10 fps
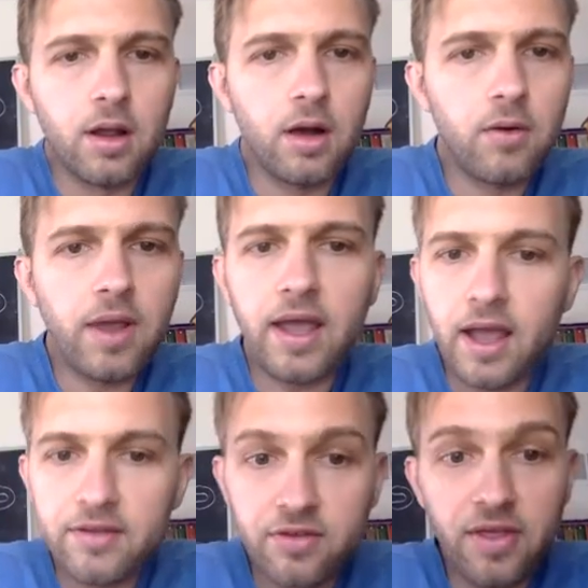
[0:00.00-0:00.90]
Okay,
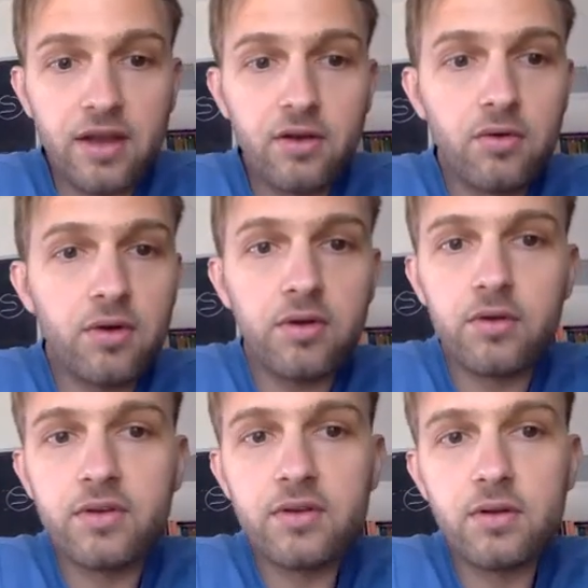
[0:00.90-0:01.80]
so then you
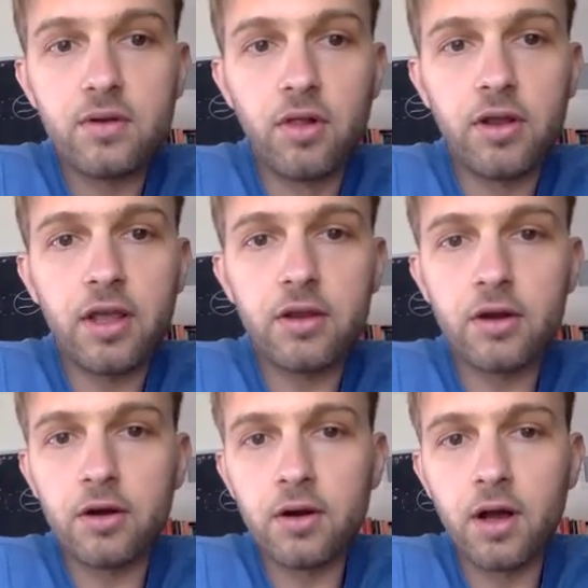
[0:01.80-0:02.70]
look at
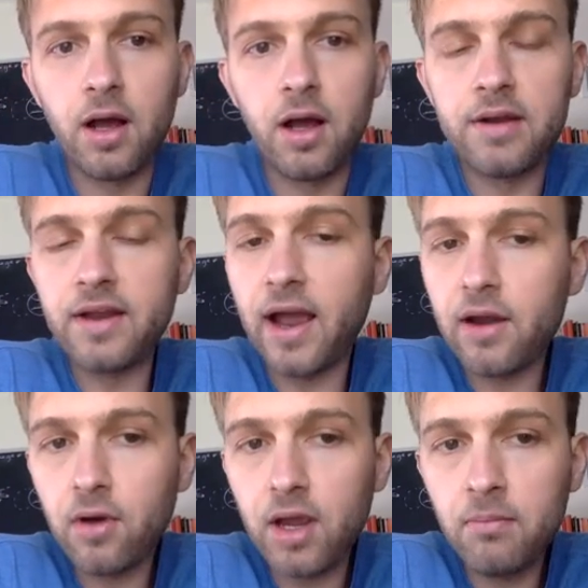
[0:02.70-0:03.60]
your
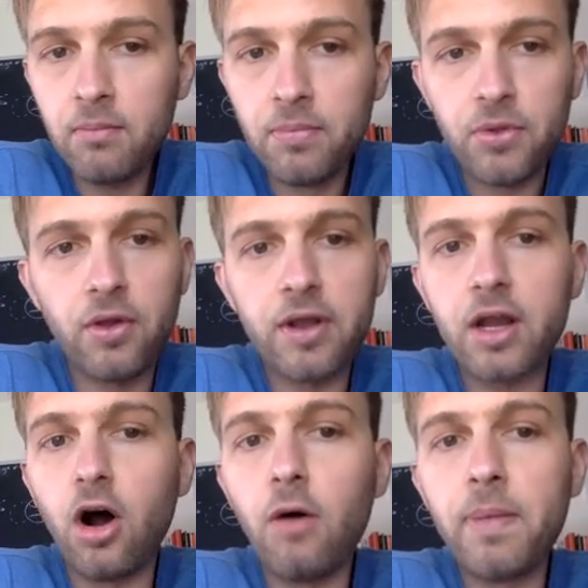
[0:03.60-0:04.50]
diagram, you look at
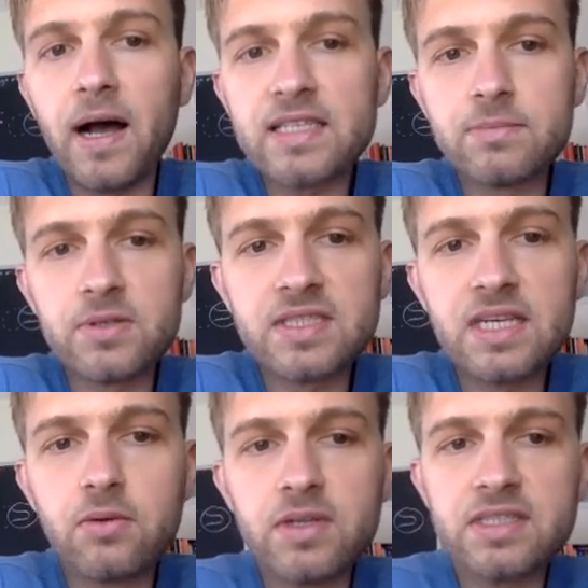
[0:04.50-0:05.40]
all possible
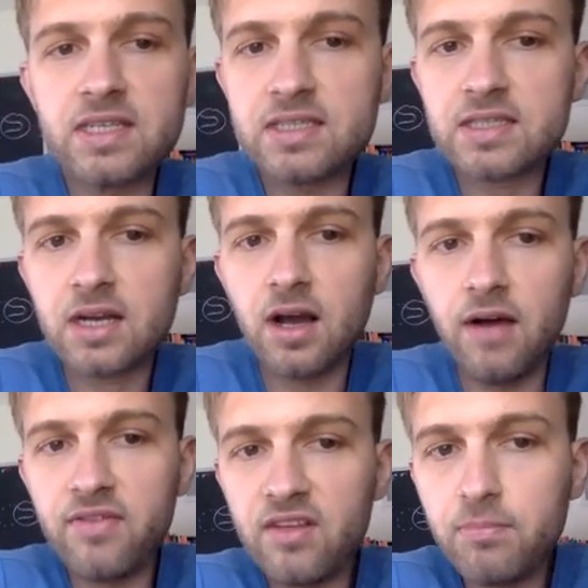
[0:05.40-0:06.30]
sequences
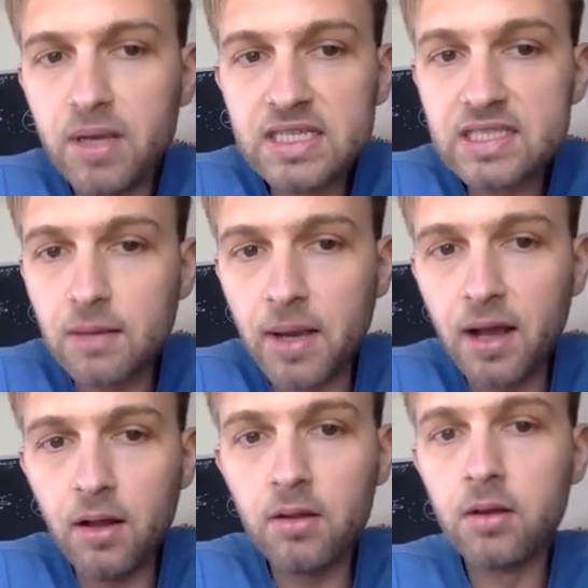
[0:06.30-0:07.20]
of this B sub
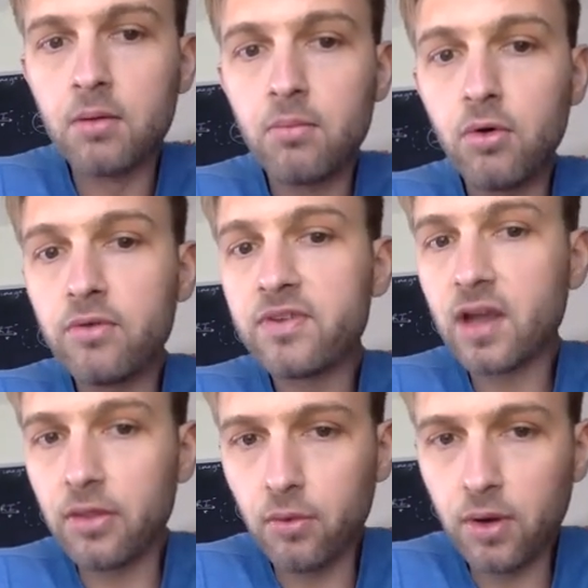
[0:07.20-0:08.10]
L move
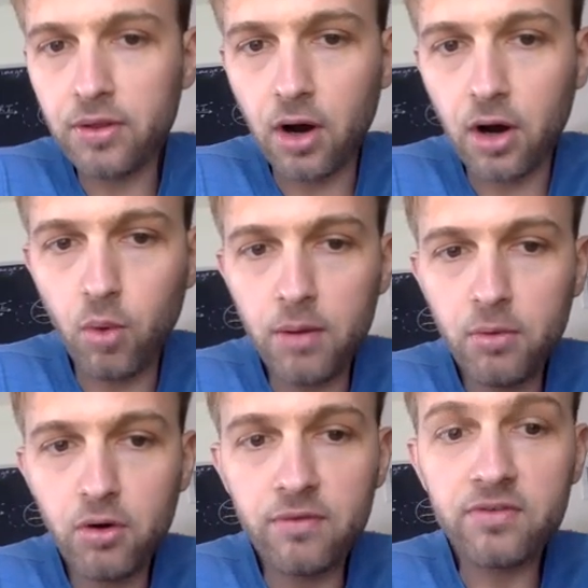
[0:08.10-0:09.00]
together with R1
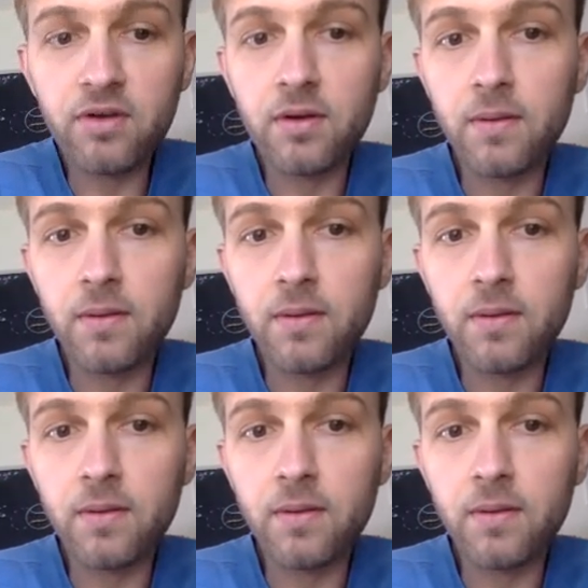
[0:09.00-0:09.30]
moves,